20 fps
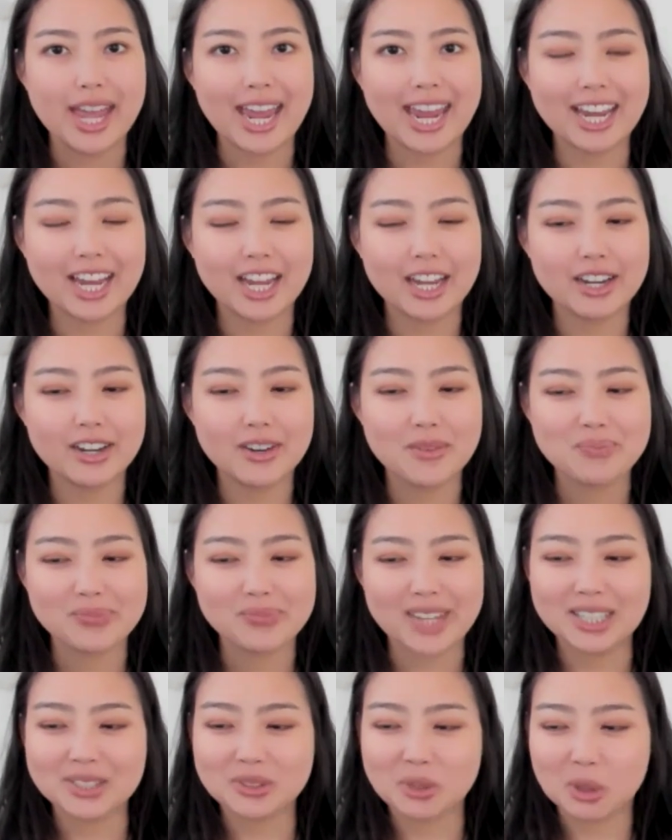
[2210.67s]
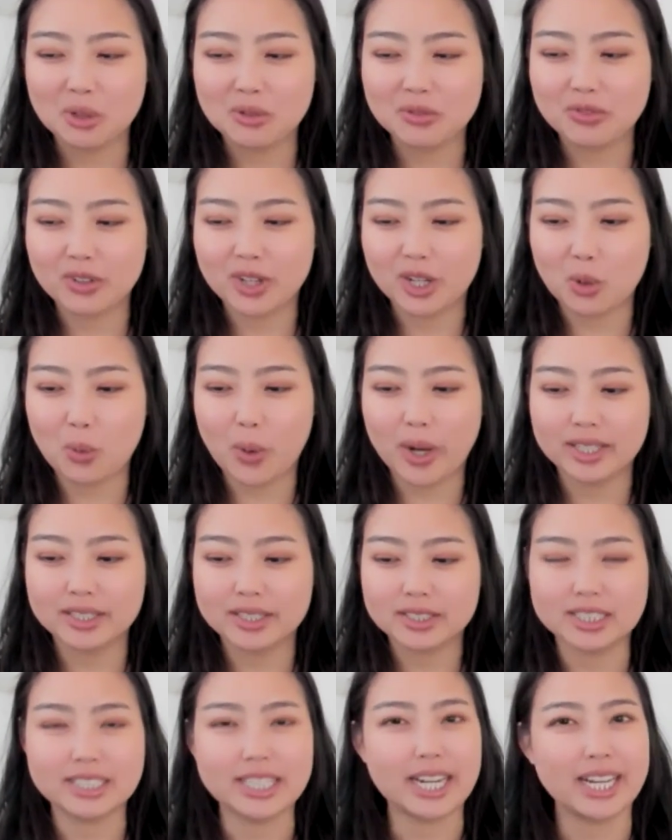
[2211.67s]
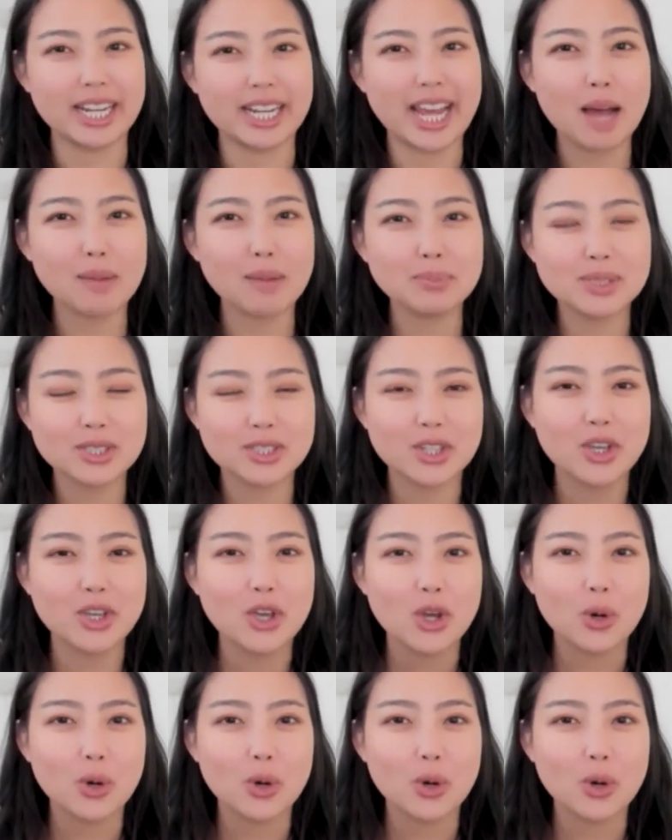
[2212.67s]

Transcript: And I sort of equated to dating apps